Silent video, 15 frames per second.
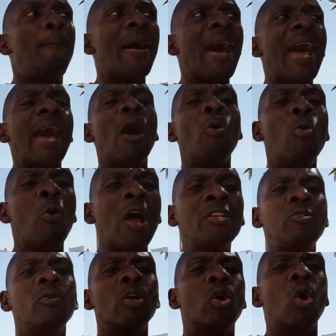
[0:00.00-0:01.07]
per
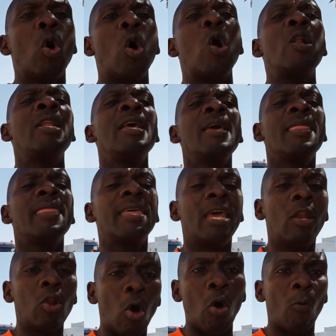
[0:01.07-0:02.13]
what we call
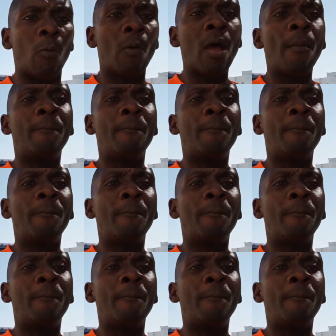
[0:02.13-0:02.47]
the law,